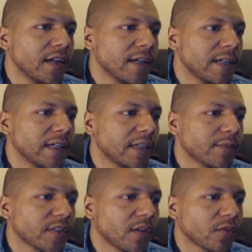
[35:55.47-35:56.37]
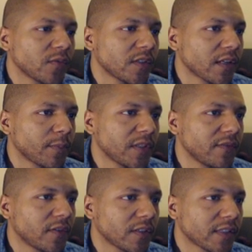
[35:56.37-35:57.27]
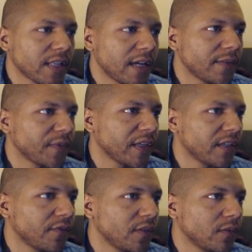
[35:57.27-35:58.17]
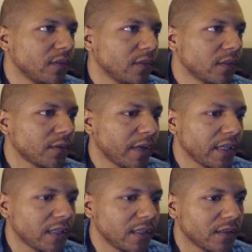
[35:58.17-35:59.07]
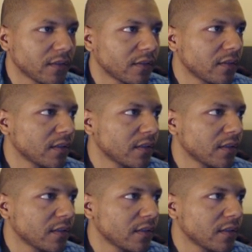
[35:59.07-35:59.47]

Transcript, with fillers: Um, so you set up a default slot, and if you look right here